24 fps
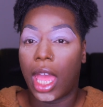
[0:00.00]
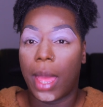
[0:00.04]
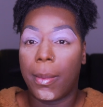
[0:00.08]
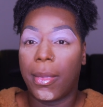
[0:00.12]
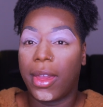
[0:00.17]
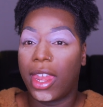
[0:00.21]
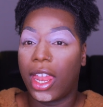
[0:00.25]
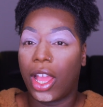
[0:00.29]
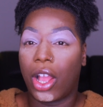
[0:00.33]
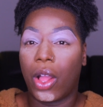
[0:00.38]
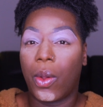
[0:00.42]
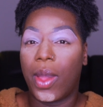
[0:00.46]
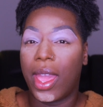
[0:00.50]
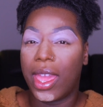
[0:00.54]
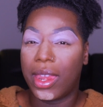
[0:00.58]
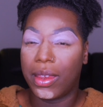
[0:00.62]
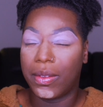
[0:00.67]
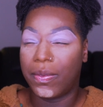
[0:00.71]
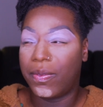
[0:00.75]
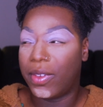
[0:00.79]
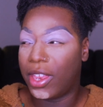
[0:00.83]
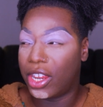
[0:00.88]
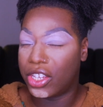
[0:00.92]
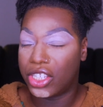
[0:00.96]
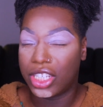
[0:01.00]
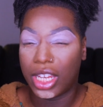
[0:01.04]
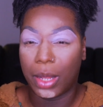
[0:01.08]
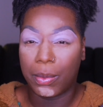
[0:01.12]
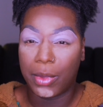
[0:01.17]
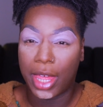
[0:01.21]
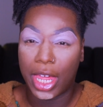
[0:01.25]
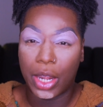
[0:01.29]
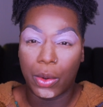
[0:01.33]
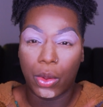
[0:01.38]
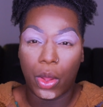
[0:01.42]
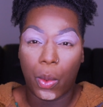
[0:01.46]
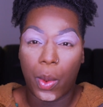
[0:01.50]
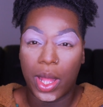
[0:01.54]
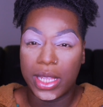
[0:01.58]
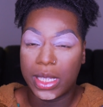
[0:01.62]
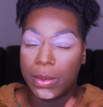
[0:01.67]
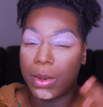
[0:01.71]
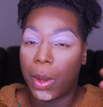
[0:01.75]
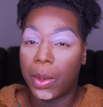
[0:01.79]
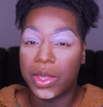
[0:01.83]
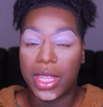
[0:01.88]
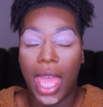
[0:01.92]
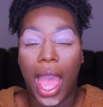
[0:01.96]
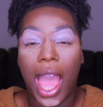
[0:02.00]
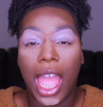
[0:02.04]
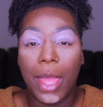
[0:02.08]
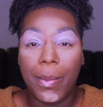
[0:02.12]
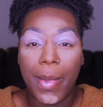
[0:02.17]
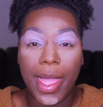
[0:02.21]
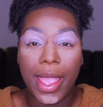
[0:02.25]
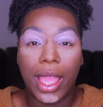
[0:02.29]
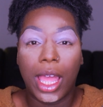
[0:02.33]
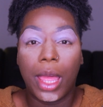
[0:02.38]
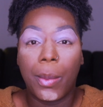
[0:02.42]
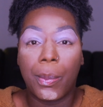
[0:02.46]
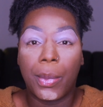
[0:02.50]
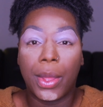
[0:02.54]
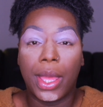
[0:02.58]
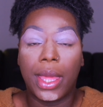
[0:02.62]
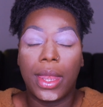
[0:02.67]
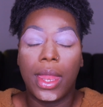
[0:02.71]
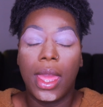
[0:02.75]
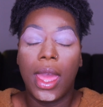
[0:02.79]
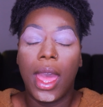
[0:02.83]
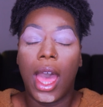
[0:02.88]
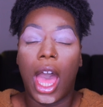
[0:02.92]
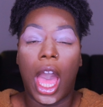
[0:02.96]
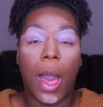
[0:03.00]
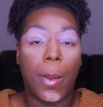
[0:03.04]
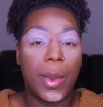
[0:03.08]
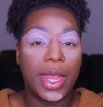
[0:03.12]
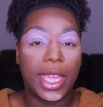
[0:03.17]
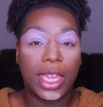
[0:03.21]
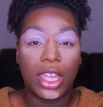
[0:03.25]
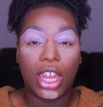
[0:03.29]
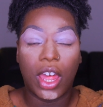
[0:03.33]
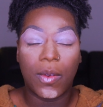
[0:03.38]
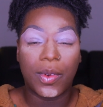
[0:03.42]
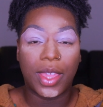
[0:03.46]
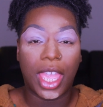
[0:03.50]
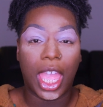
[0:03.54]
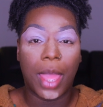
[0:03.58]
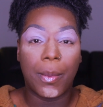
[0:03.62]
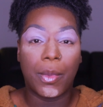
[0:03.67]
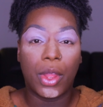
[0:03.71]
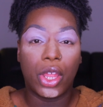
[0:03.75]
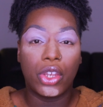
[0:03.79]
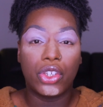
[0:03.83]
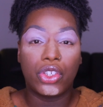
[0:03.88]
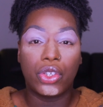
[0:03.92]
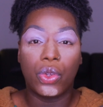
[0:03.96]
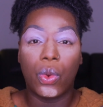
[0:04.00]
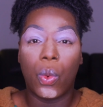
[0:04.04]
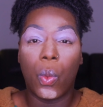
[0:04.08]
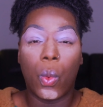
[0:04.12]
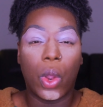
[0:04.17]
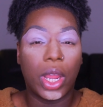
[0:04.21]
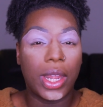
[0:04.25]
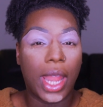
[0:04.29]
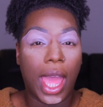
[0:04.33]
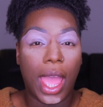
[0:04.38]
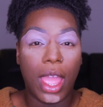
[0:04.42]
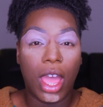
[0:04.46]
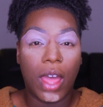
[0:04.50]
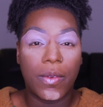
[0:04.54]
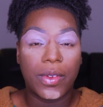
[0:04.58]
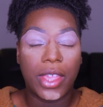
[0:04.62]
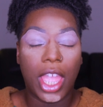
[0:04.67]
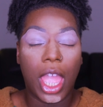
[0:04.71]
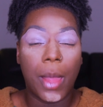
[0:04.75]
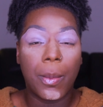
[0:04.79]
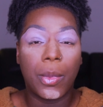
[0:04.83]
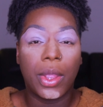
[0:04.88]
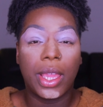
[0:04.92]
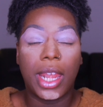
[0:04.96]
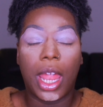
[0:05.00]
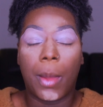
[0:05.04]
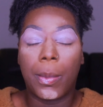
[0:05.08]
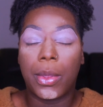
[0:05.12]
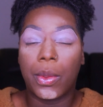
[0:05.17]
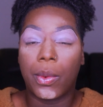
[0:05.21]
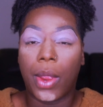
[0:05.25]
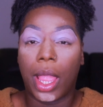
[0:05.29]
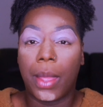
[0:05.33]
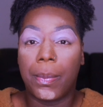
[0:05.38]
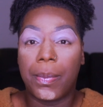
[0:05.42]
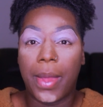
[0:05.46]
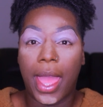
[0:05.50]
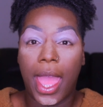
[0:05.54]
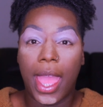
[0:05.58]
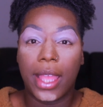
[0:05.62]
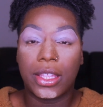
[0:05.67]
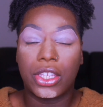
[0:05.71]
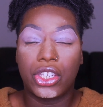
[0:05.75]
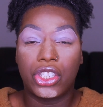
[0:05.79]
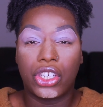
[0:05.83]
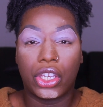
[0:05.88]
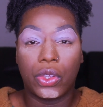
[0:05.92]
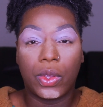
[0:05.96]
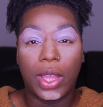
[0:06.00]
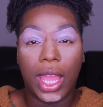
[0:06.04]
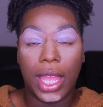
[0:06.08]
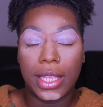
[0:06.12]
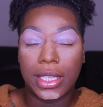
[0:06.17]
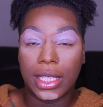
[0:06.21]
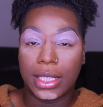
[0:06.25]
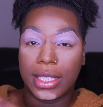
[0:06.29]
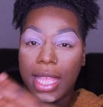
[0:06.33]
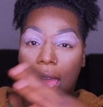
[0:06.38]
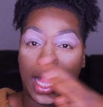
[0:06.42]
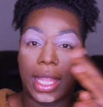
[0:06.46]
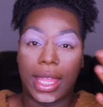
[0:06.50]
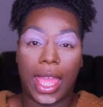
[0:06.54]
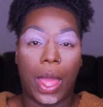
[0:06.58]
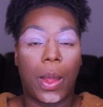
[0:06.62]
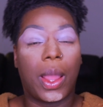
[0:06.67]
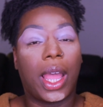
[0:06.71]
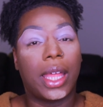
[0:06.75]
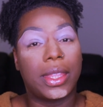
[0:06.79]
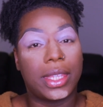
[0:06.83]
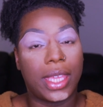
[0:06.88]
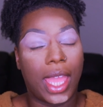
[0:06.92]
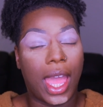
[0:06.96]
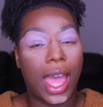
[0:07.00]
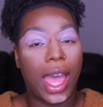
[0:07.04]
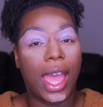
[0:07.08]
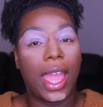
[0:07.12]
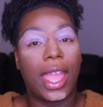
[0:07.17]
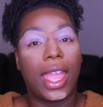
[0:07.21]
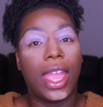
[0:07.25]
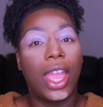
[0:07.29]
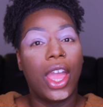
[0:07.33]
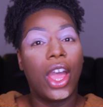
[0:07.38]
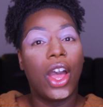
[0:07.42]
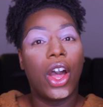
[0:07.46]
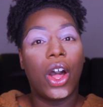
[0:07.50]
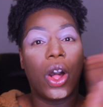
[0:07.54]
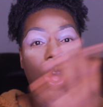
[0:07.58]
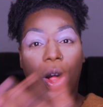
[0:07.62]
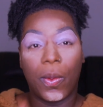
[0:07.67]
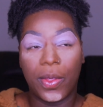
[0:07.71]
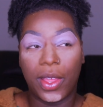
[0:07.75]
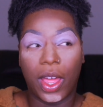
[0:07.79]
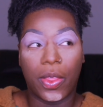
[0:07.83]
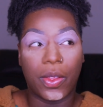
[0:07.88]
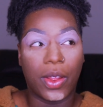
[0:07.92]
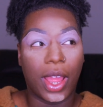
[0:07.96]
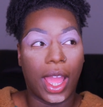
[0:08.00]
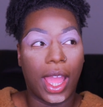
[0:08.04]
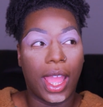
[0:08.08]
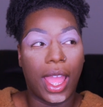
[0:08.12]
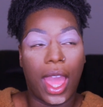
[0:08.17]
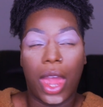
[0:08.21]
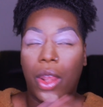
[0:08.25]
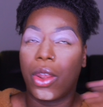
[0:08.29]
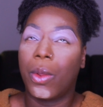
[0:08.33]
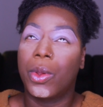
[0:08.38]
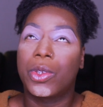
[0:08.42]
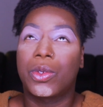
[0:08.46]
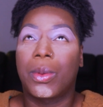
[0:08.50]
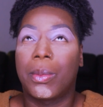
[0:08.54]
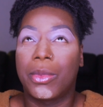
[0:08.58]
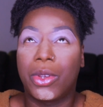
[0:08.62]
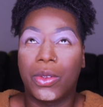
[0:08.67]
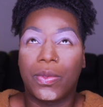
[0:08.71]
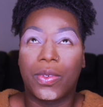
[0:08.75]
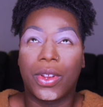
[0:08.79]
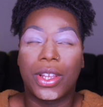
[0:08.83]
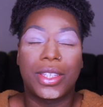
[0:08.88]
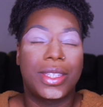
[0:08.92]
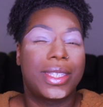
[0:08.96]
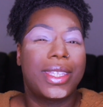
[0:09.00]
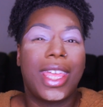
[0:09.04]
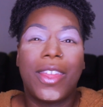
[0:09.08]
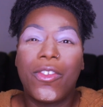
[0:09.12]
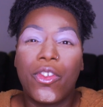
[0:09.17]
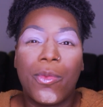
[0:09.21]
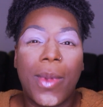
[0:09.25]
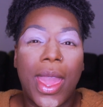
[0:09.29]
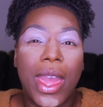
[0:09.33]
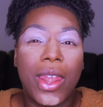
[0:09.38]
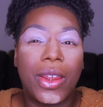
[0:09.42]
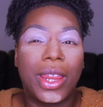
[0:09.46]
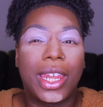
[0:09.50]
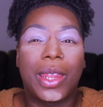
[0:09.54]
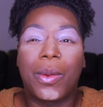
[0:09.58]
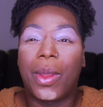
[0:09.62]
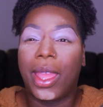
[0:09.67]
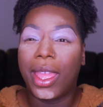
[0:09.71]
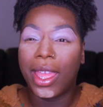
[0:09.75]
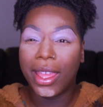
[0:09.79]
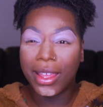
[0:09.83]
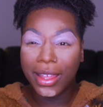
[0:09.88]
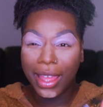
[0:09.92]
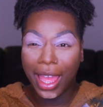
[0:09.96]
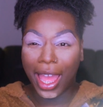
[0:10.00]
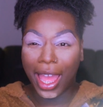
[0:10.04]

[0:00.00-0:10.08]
I'm gonna go ahead and finish it up later on once I'm done with the eye makeup, but I'm gonna get off camera, do one eye off camera, and I'll be right back to show you guys exactly how I got the eye, on the other eye. I don't know which one I'm gonna do first. Does that even matter? Anyway.